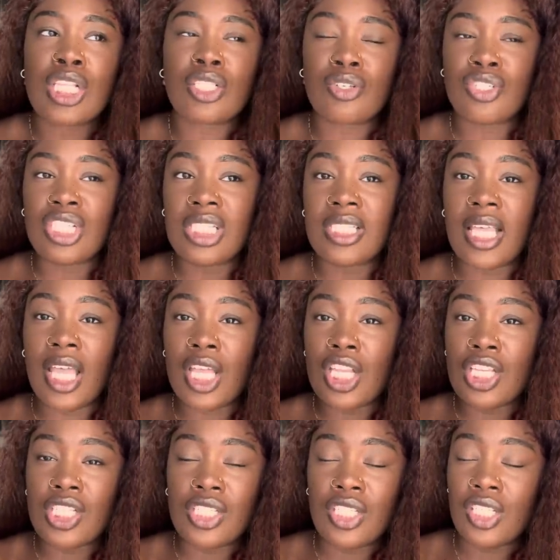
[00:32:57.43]
So she
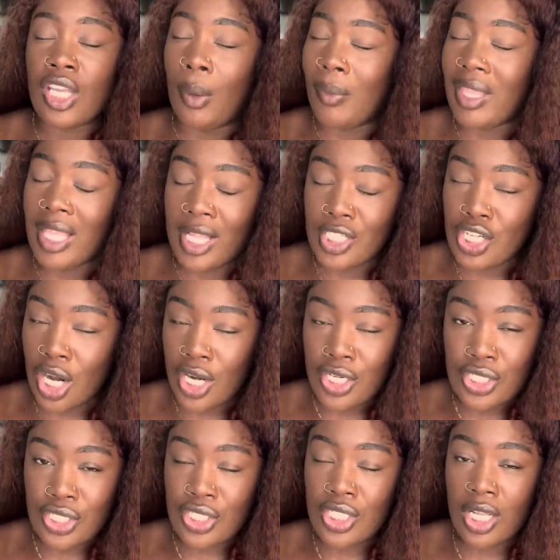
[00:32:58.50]
said, can we get
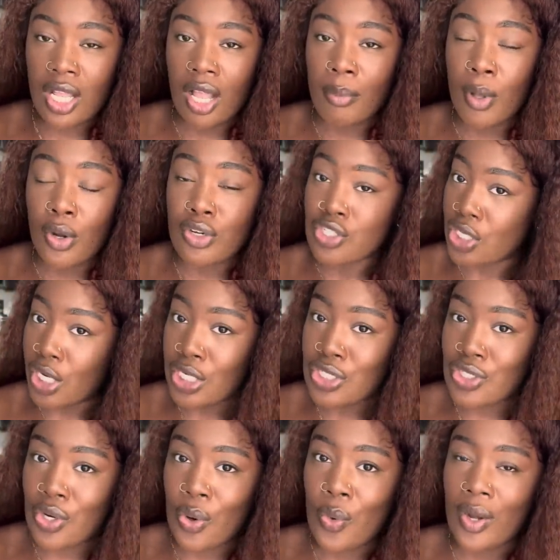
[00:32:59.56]
church, go to
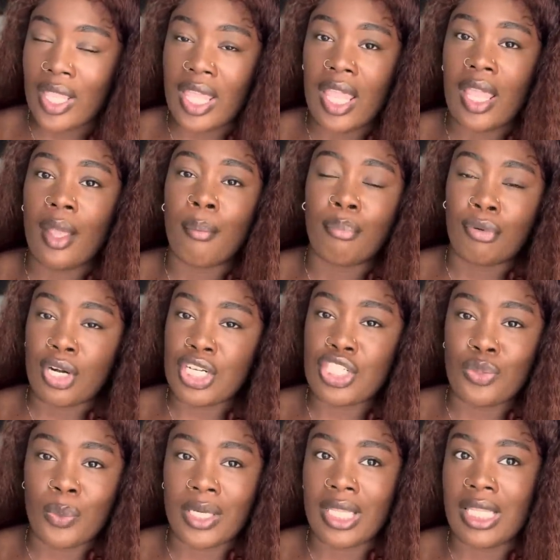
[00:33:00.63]
church or get
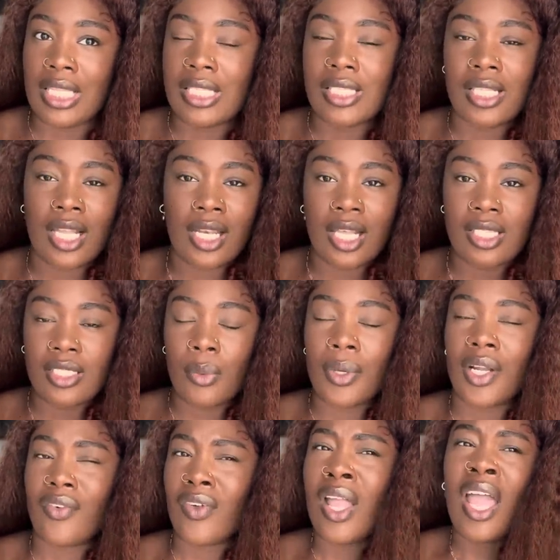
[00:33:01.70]
brunch one of these Sundays or
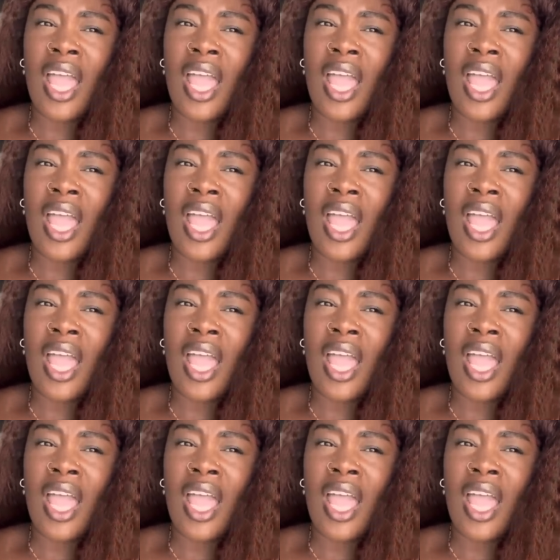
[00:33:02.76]
whatever?